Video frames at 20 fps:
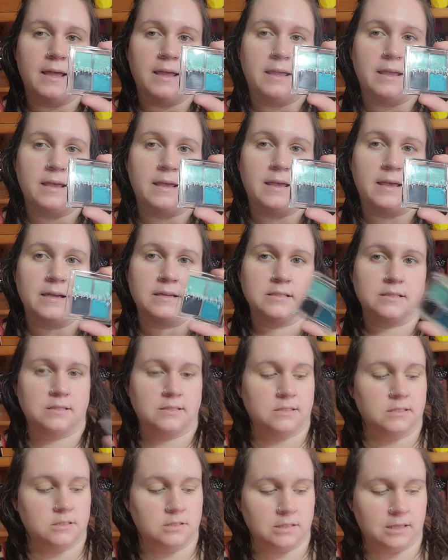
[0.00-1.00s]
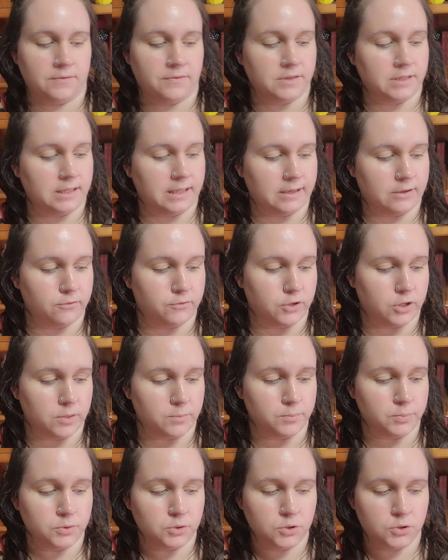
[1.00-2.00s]
And this is definitely like a
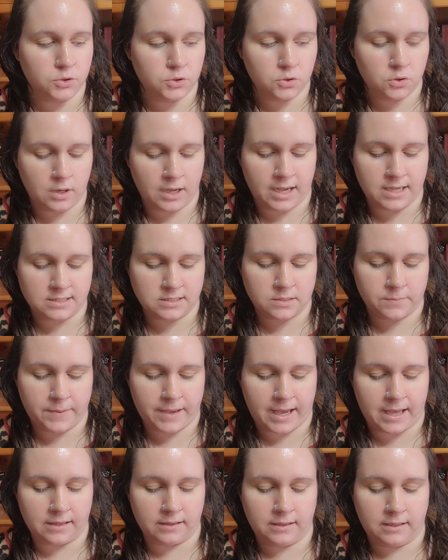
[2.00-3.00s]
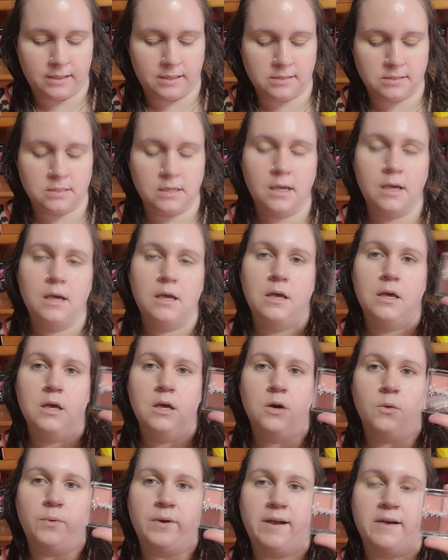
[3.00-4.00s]
very blue-esque palette.
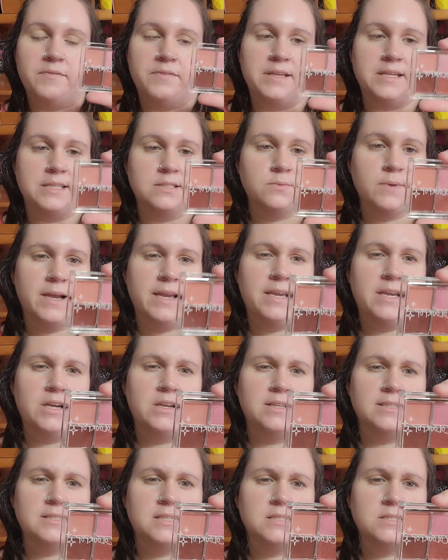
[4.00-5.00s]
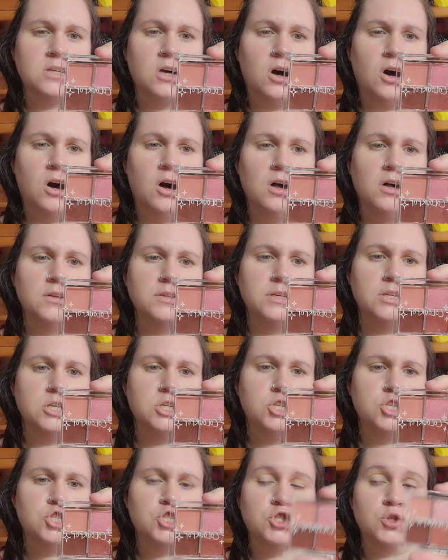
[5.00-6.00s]
We have this right here. This is called
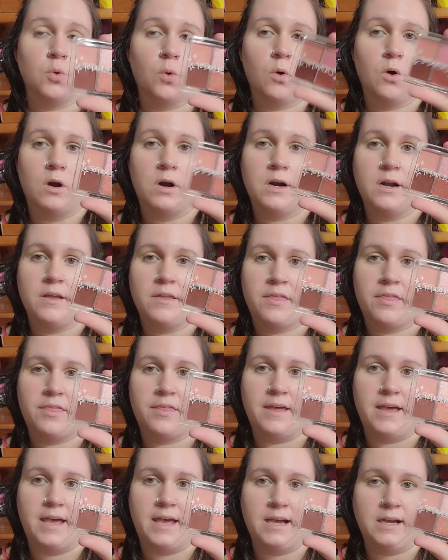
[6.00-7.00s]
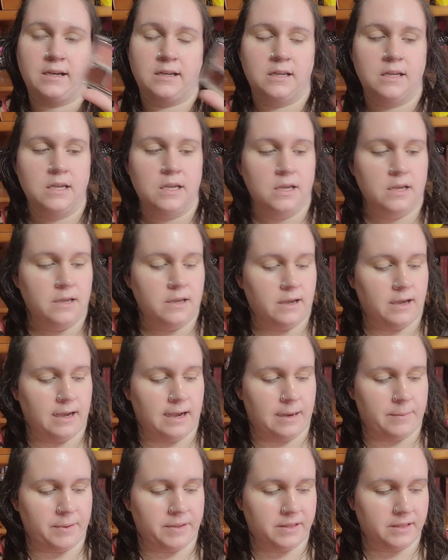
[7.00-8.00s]
Sure Thing.
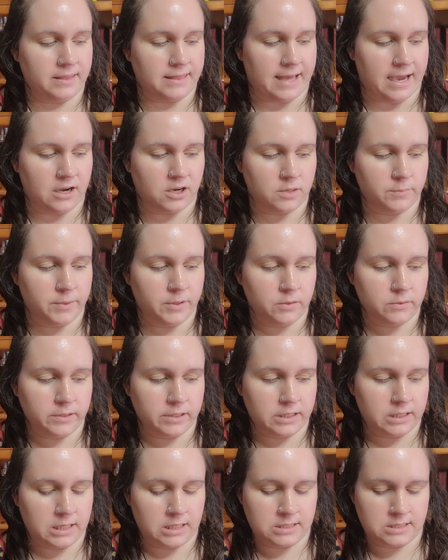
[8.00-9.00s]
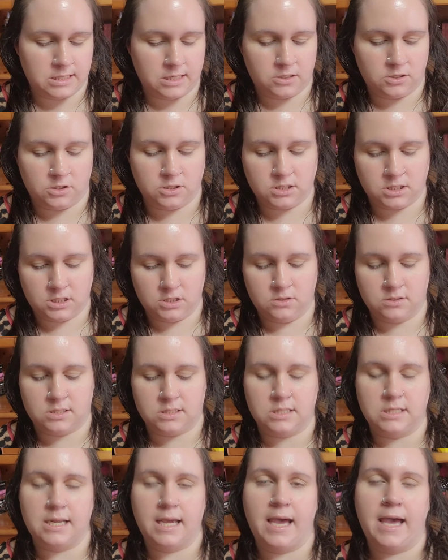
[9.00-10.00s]
I think that could be really good contender to
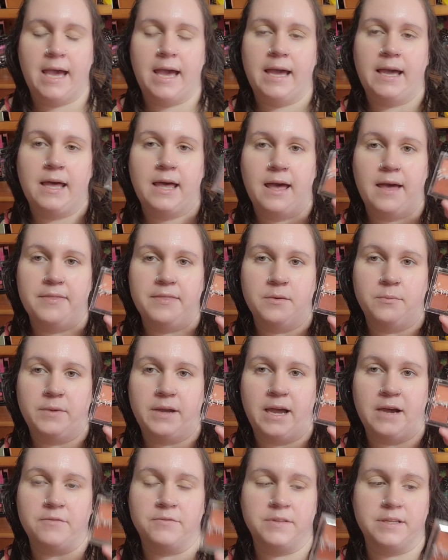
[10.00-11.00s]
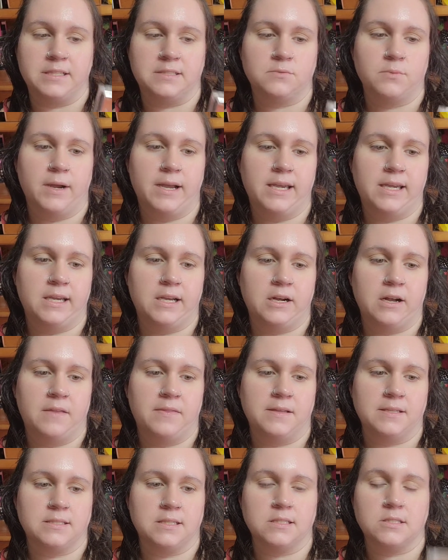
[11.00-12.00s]
use today. And then we have this right here,
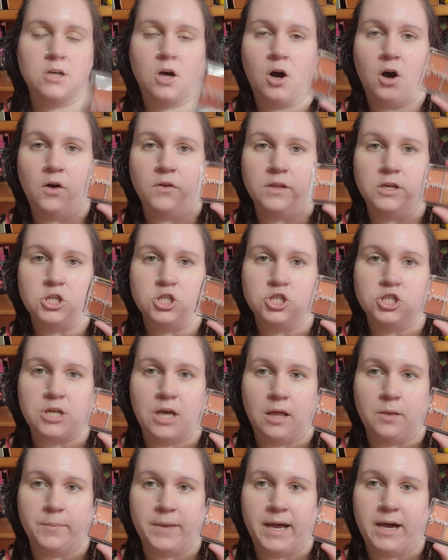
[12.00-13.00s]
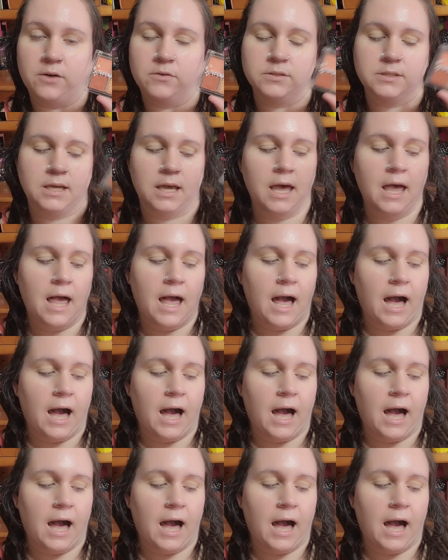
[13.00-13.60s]
and this is called Shellbound.